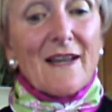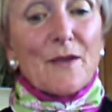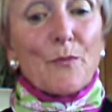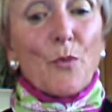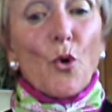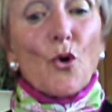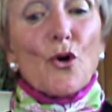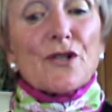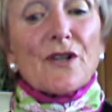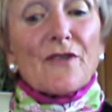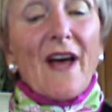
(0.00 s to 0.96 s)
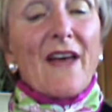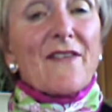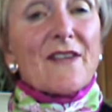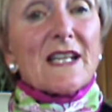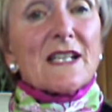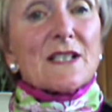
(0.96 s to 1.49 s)
the Board of
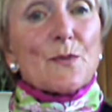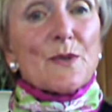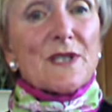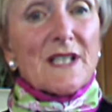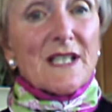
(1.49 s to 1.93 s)
Athletes with